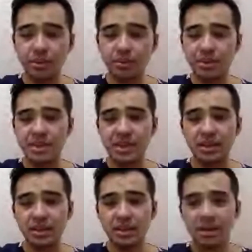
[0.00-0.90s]
Now,
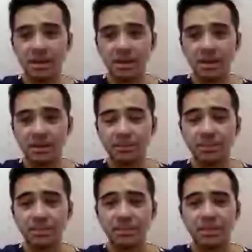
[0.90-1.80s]

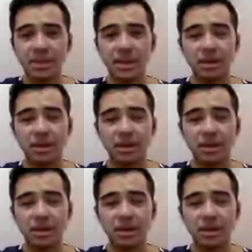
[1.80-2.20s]
I